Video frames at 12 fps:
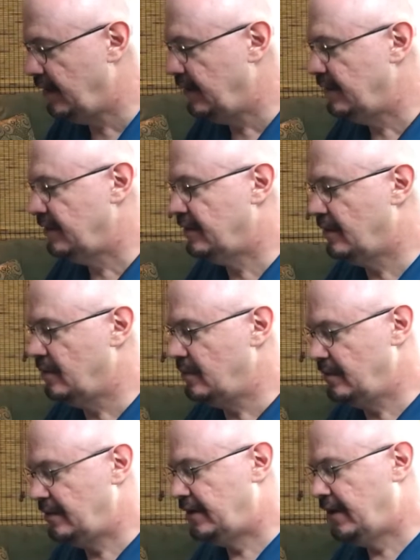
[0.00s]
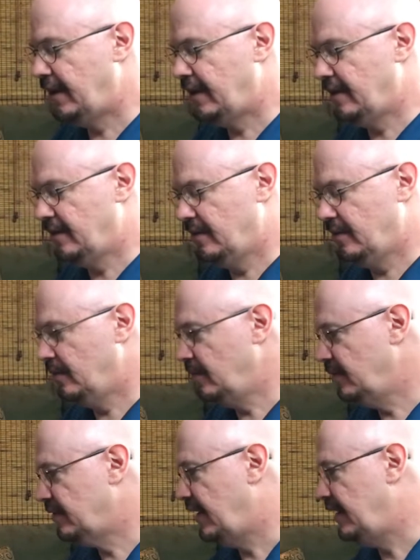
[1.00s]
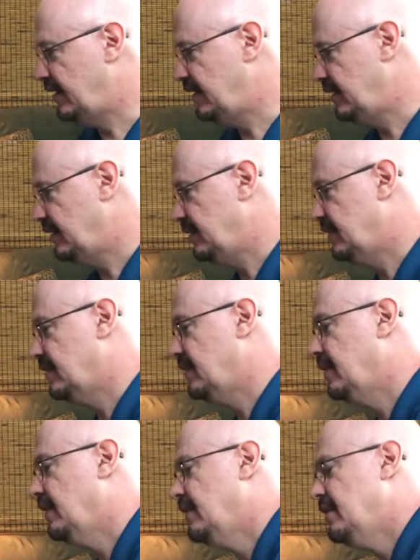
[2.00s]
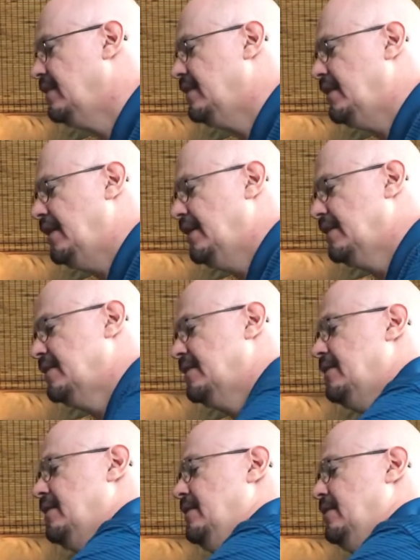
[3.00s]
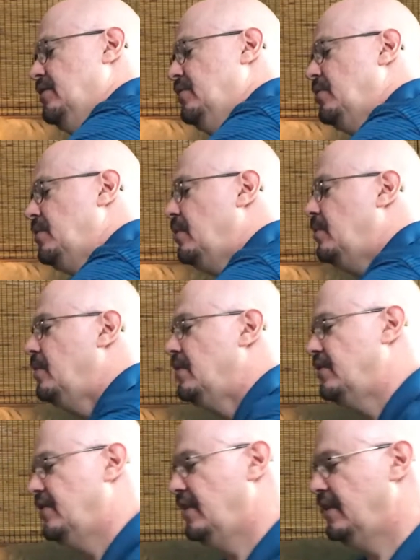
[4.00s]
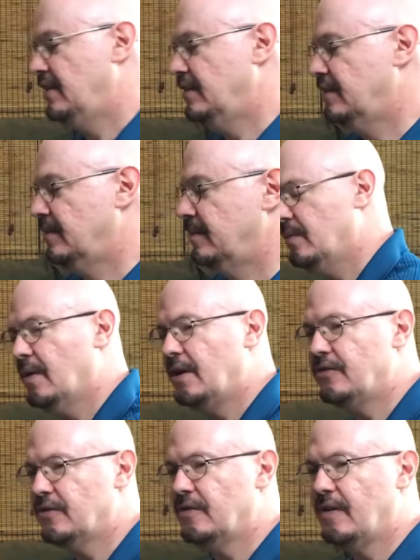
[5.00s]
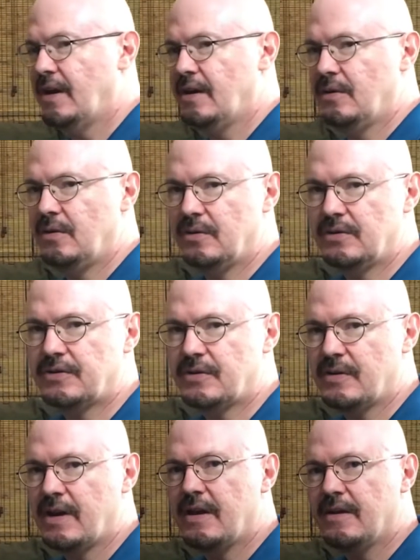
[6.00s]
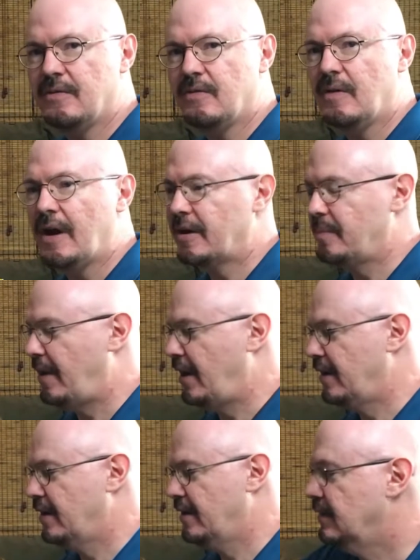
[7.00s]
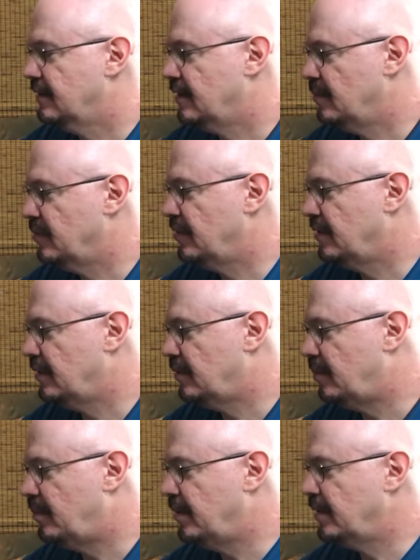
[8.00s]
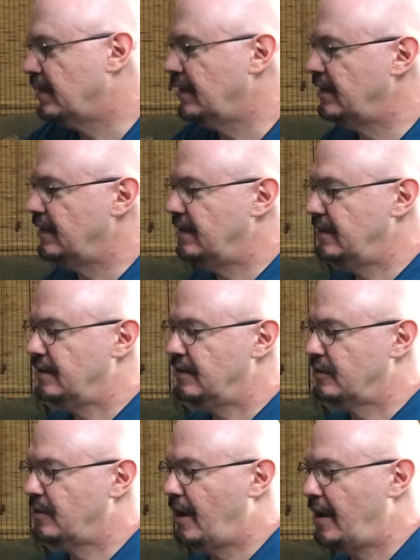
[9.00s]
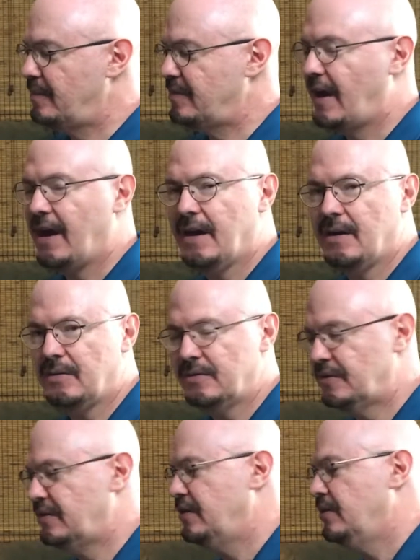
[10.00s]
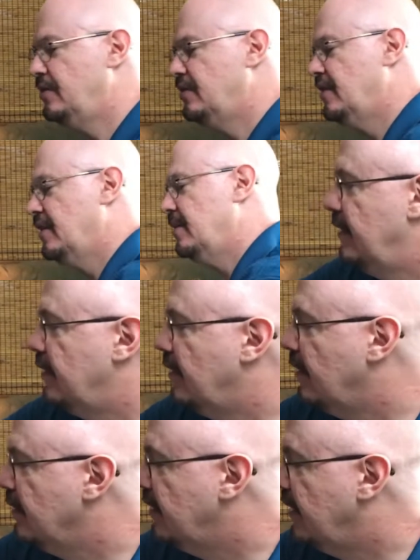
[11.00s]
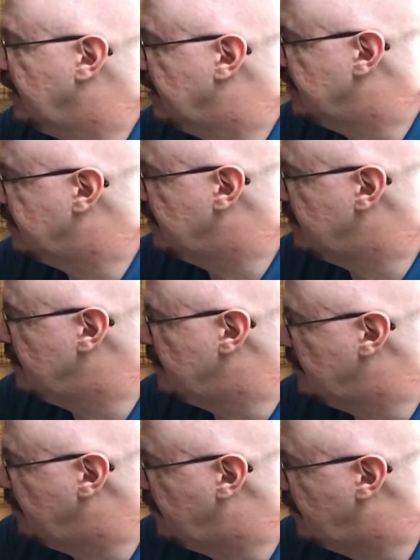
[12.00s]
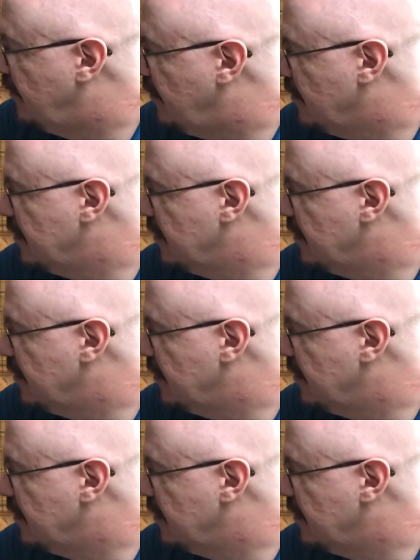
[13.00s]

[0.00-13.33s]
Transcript: So taking those ideas to the next tool, which is Roger Van Oak's Creative Wack Pack. comes with a little booklet that describes how to use it. The card deck is in 4